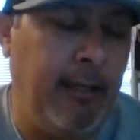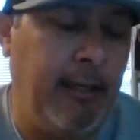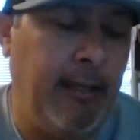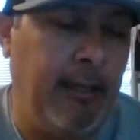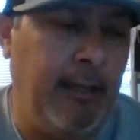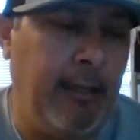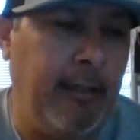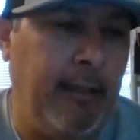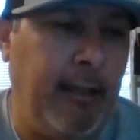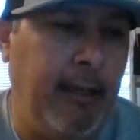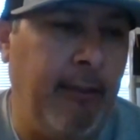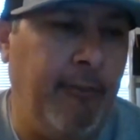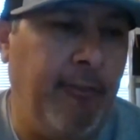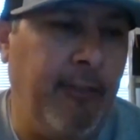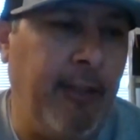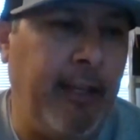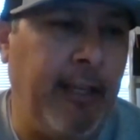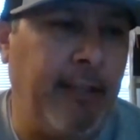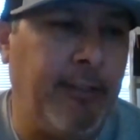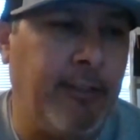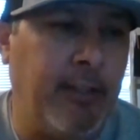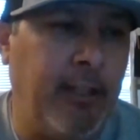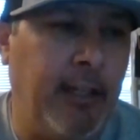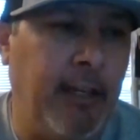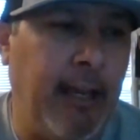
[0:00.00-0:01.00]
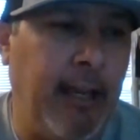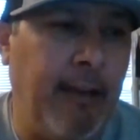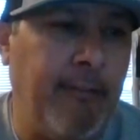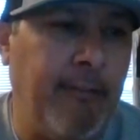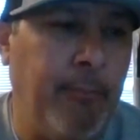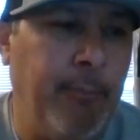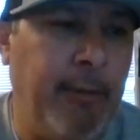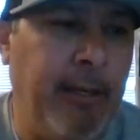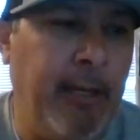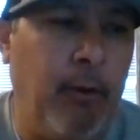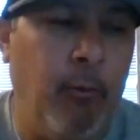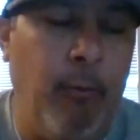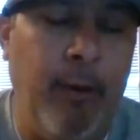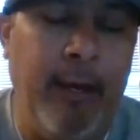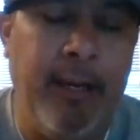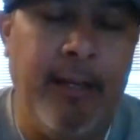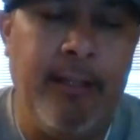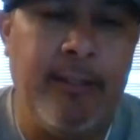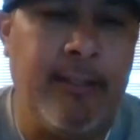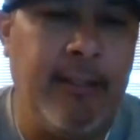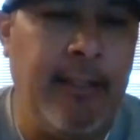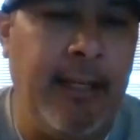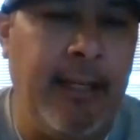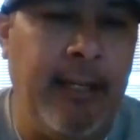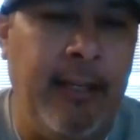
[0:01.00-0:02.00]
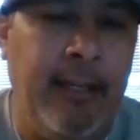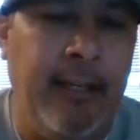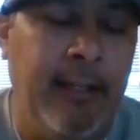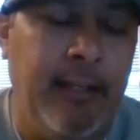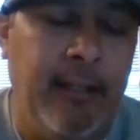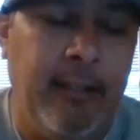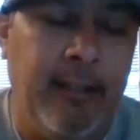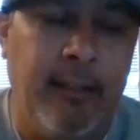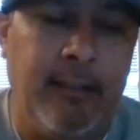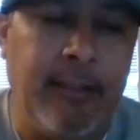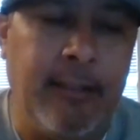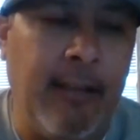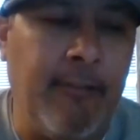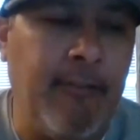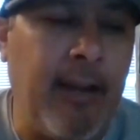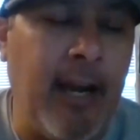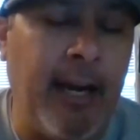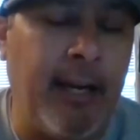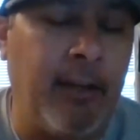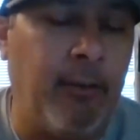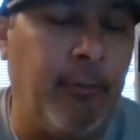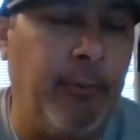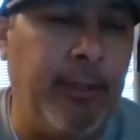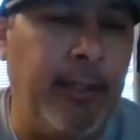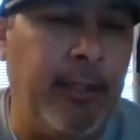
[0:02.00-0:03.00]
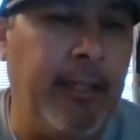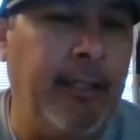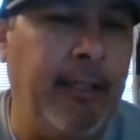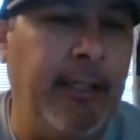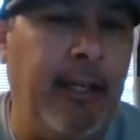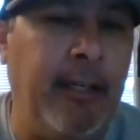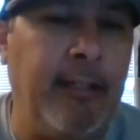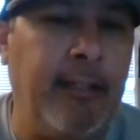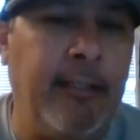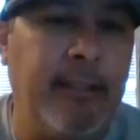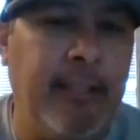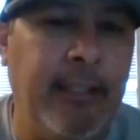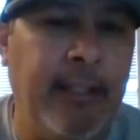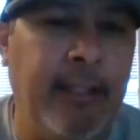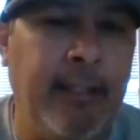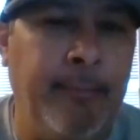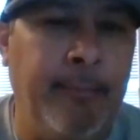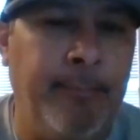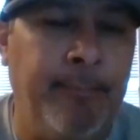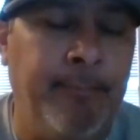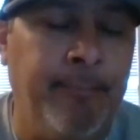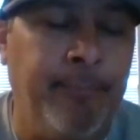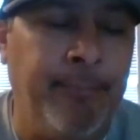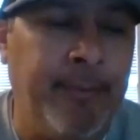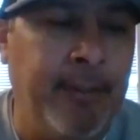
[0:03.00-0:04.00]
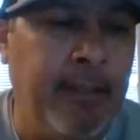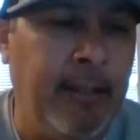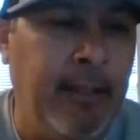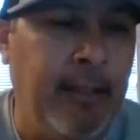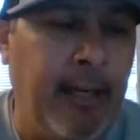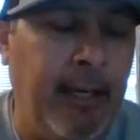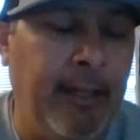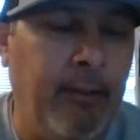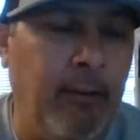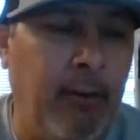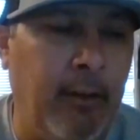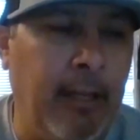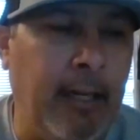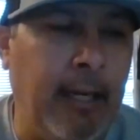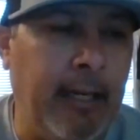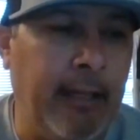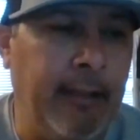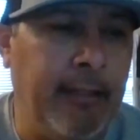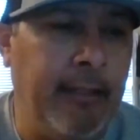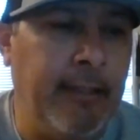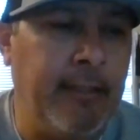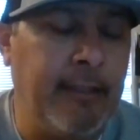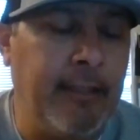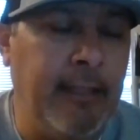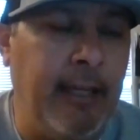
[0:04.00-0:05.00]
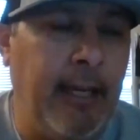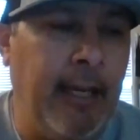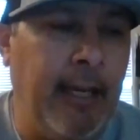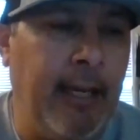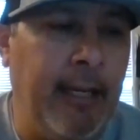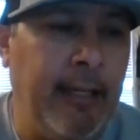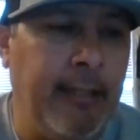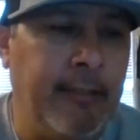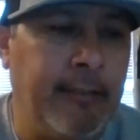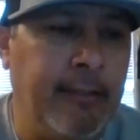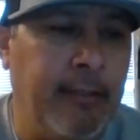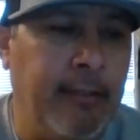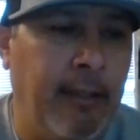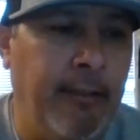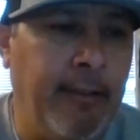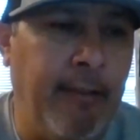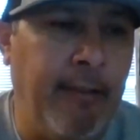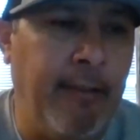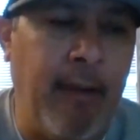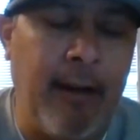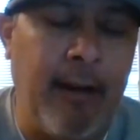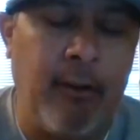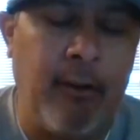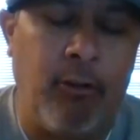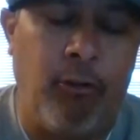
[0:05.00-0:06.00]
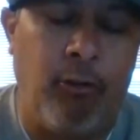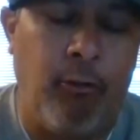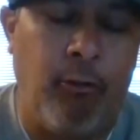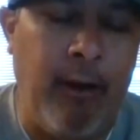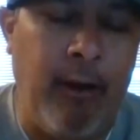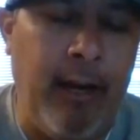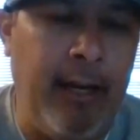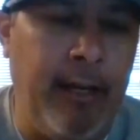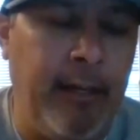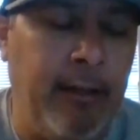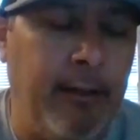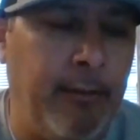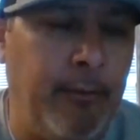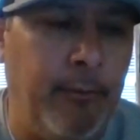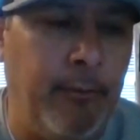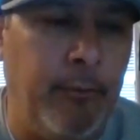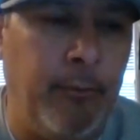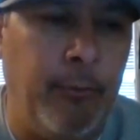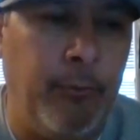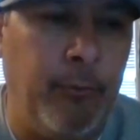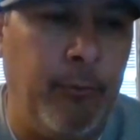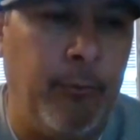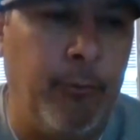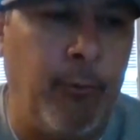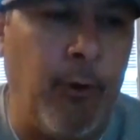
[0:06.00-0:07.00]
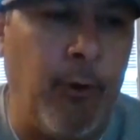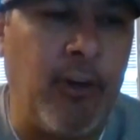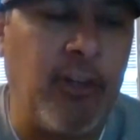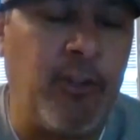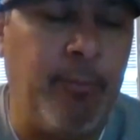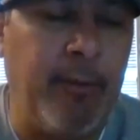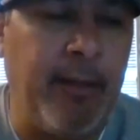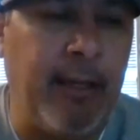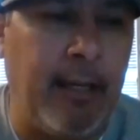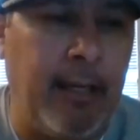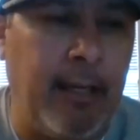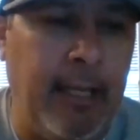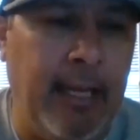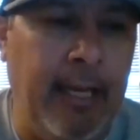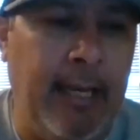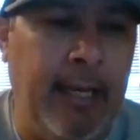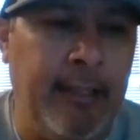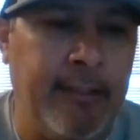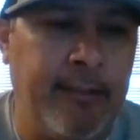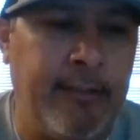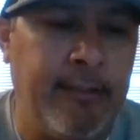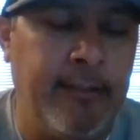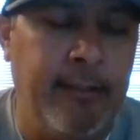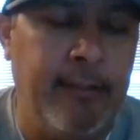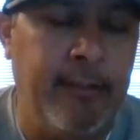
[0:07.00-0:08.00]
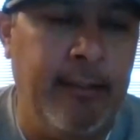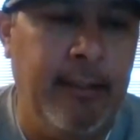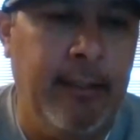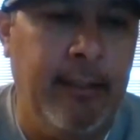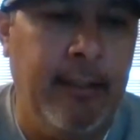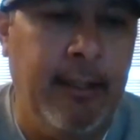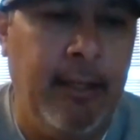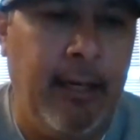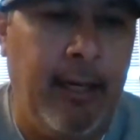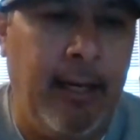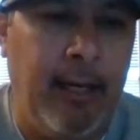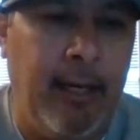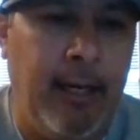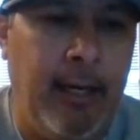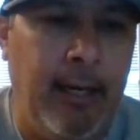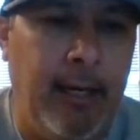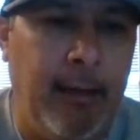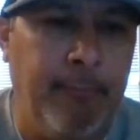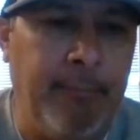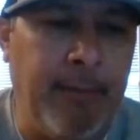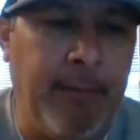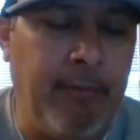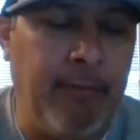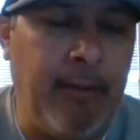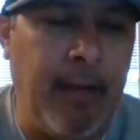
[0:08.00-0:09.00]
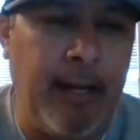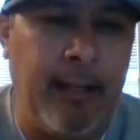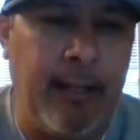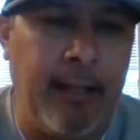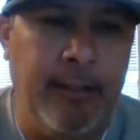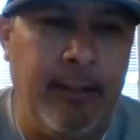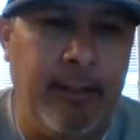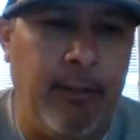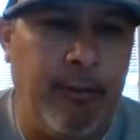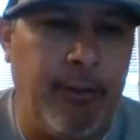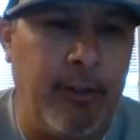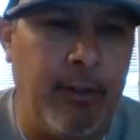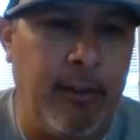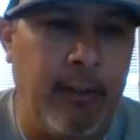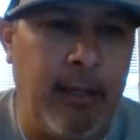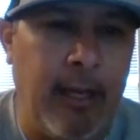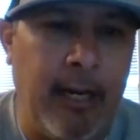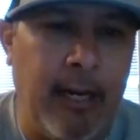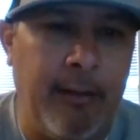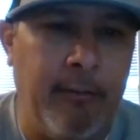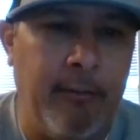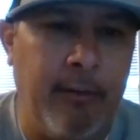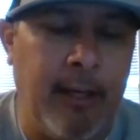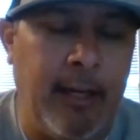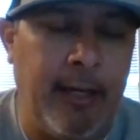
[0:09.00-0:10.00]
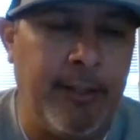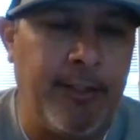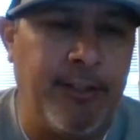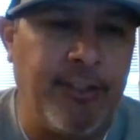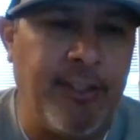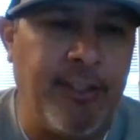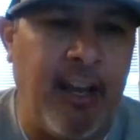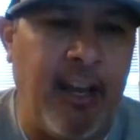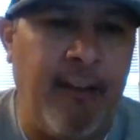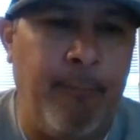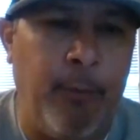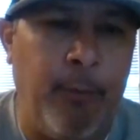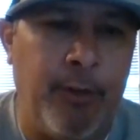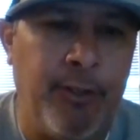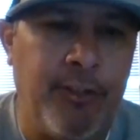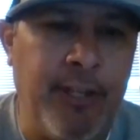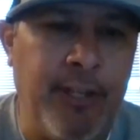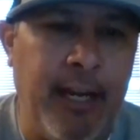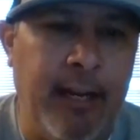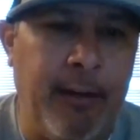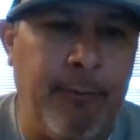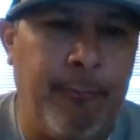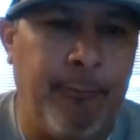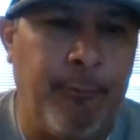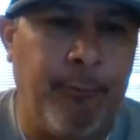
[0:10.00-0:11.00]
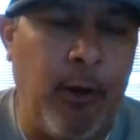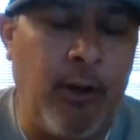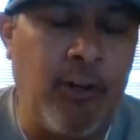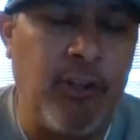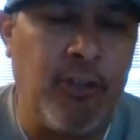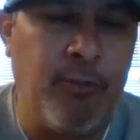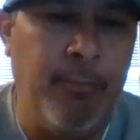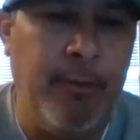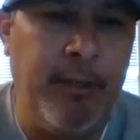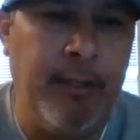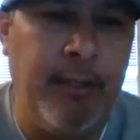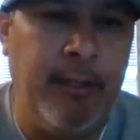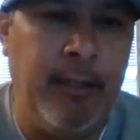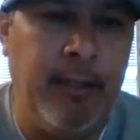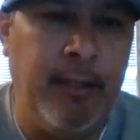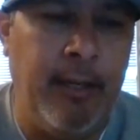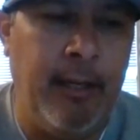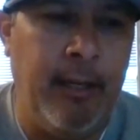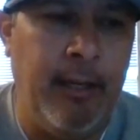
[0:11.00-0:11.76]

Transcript: I think it's going to have to be a wait and see. Look, they've got a really young team. I know a lot of these guys. They've got a great freshman class. They've got there are a lot of sophomores. They had a freshman